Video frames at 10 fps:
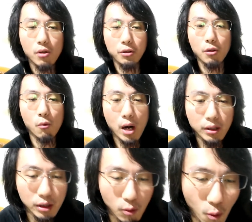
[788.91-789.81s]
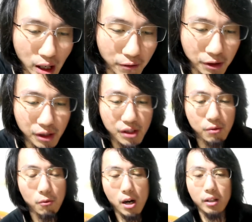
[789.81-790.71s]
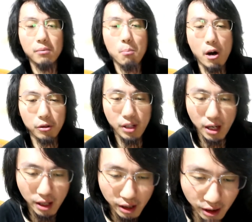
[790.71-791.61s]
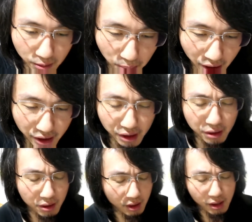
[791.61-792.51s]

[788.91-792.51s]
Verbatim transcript: you know one one versus one multi-player uh,